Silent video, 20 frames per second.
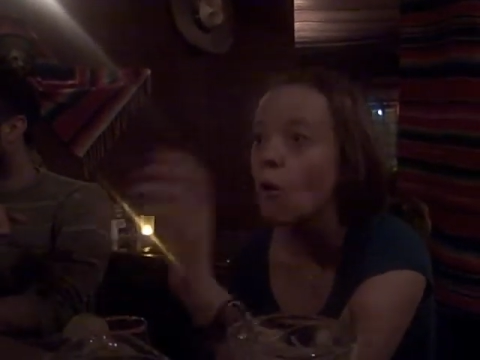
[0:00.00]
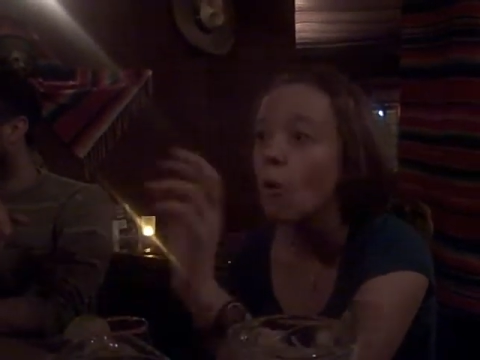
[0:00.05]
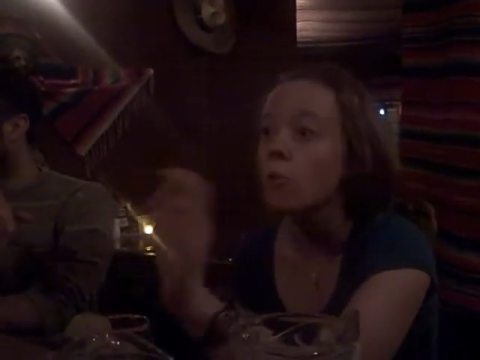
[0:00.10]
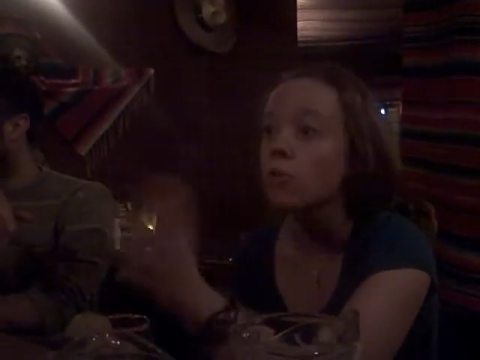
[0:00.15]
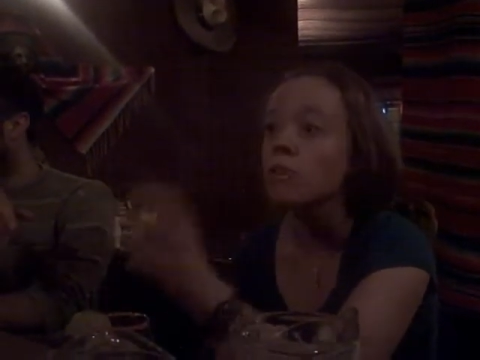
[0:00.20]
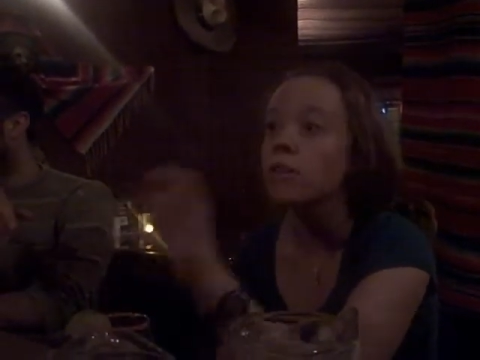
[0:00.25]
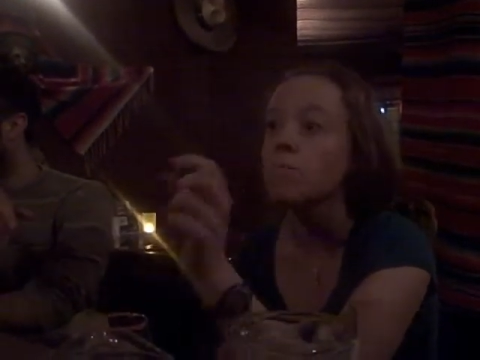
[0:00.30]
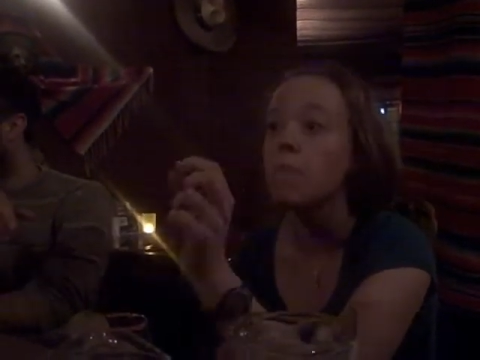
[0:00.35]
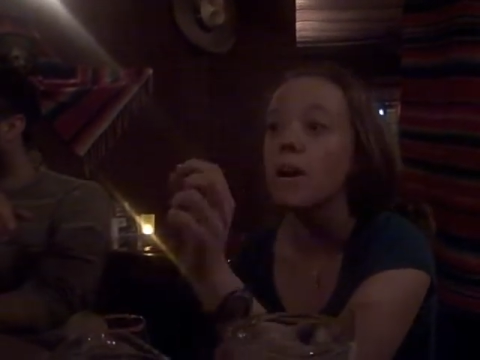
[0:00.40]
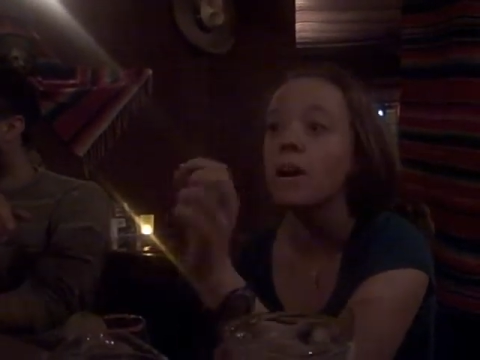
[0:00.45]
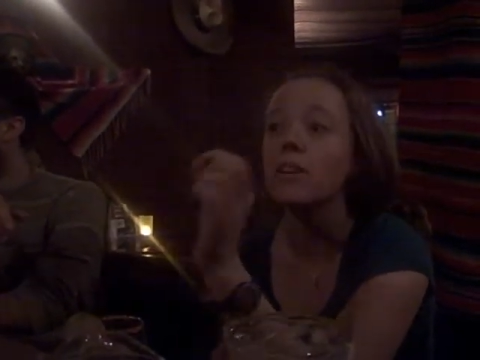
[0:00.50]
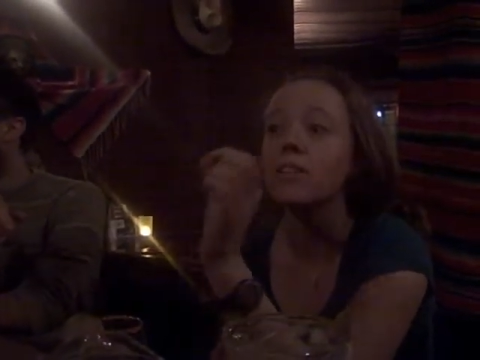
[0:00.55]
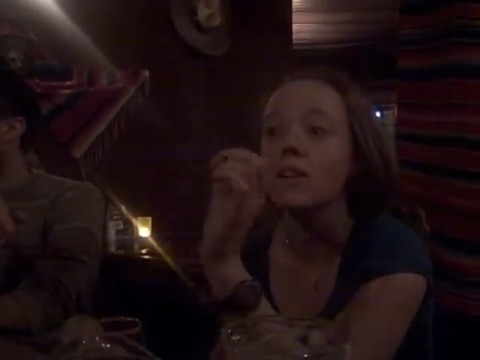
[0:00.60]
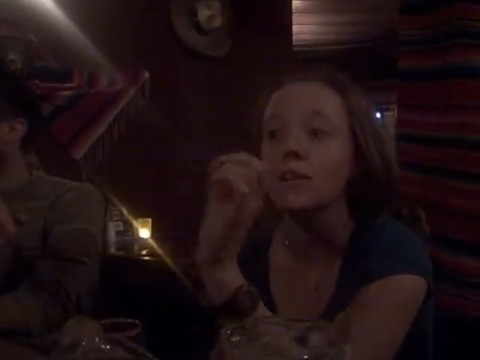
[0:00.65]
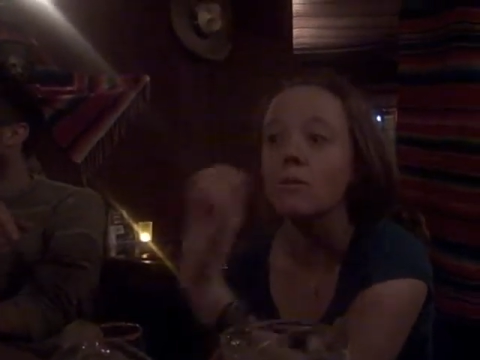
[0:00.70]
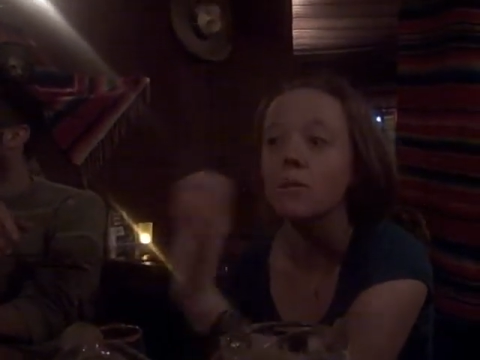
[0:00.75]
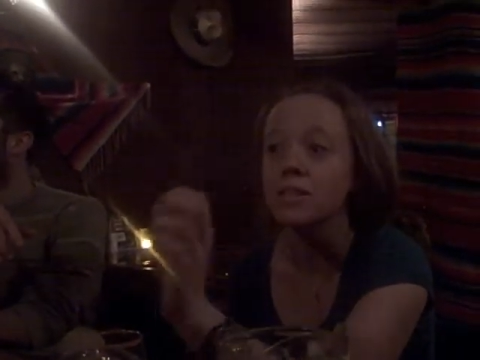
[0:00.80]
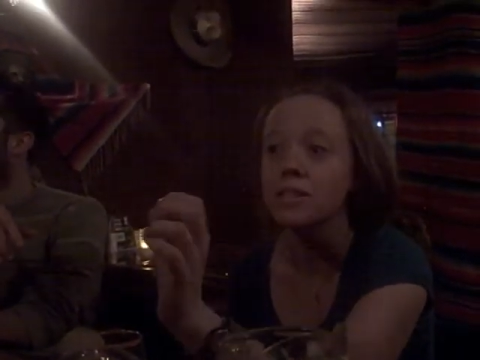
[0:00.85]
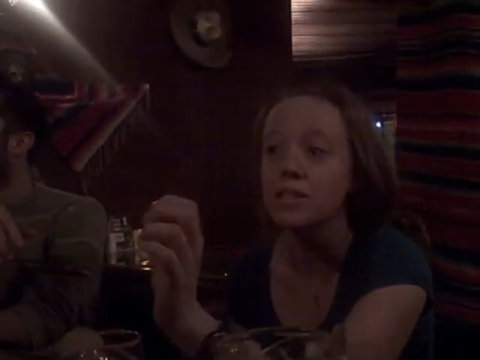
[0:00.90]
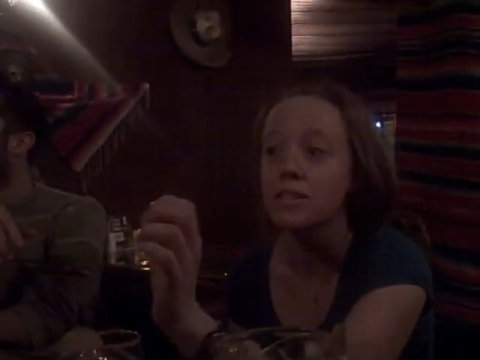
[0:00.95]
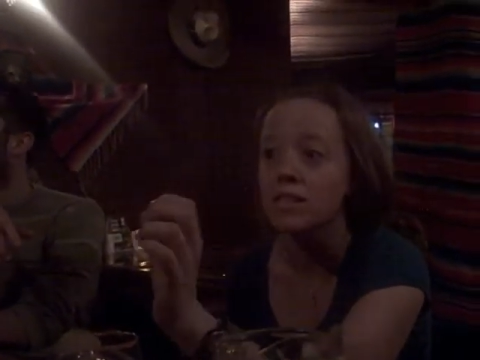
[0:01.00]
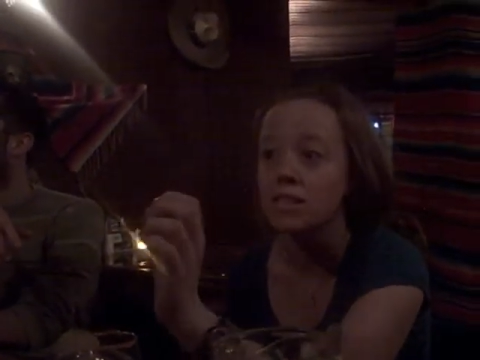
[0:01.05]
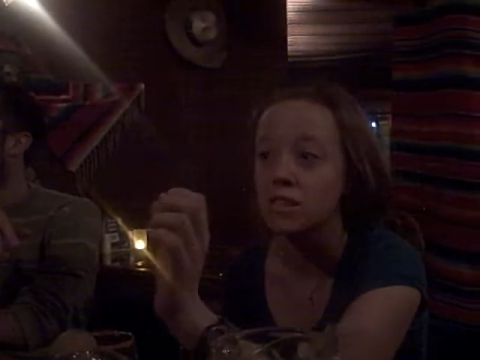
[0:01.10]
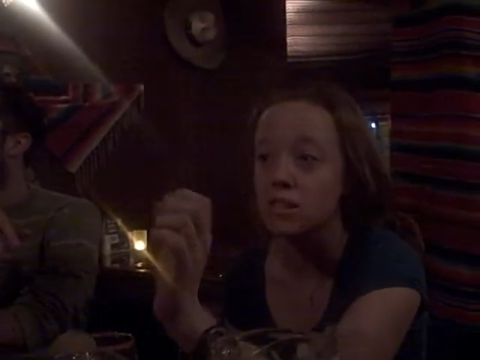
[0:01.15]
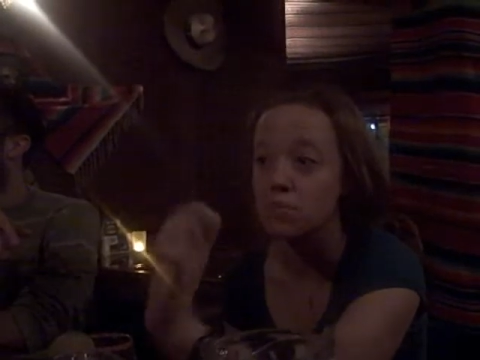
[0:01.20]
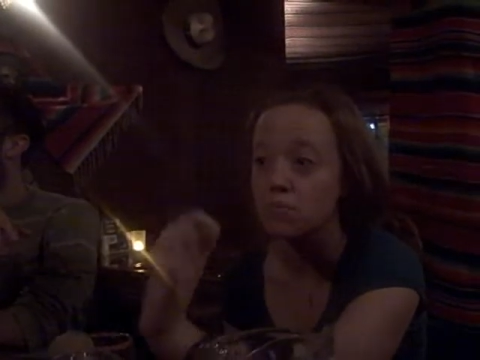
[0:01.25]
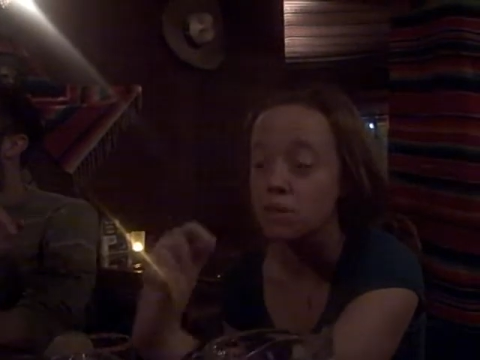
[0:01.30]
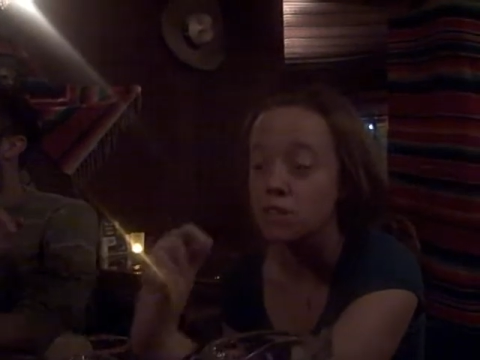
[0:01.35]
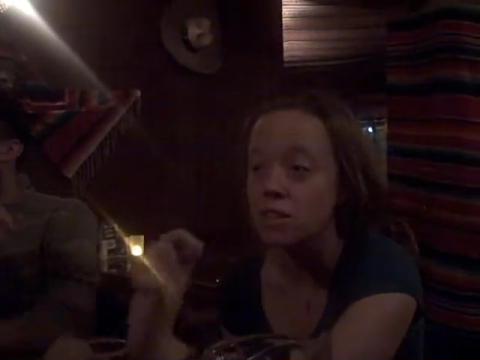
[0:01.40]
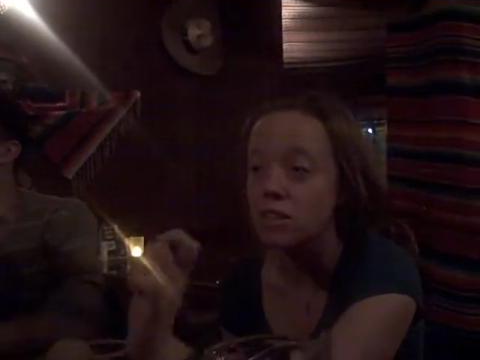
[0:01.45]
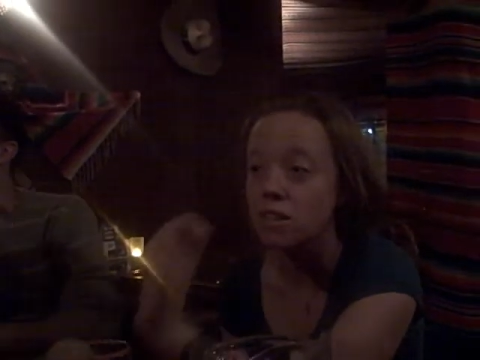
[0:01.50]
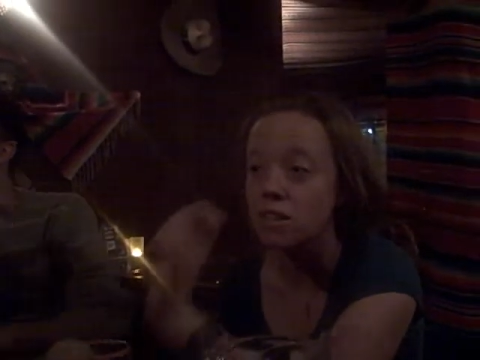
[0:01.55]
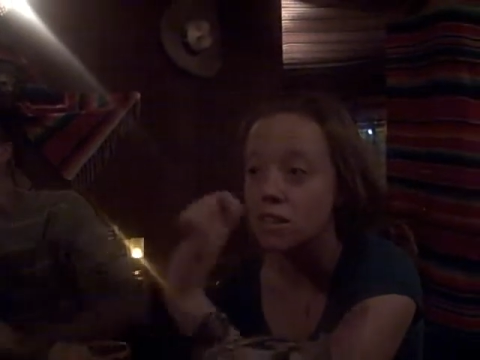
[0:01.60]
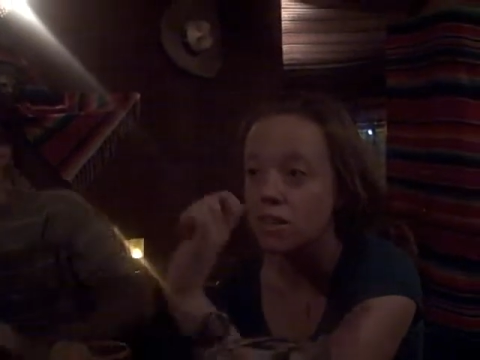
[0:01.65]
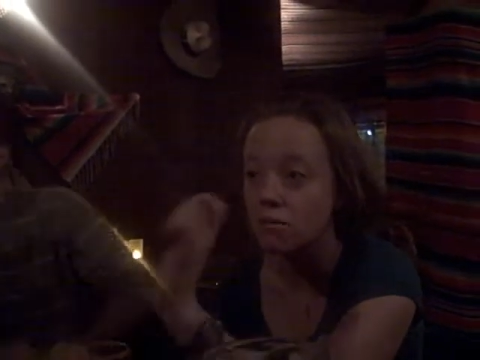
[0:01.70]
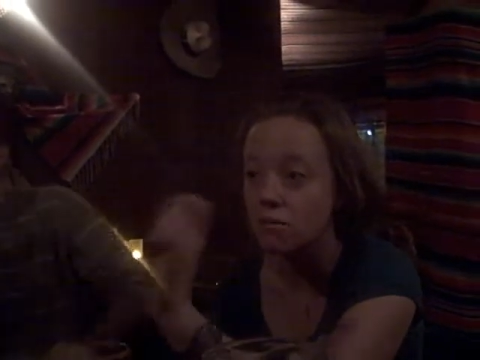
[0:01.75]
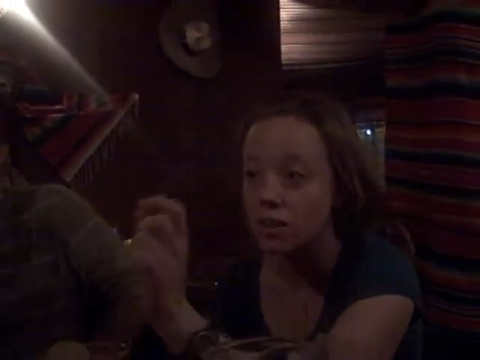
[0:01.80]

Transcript: The only part that wasn't explicitly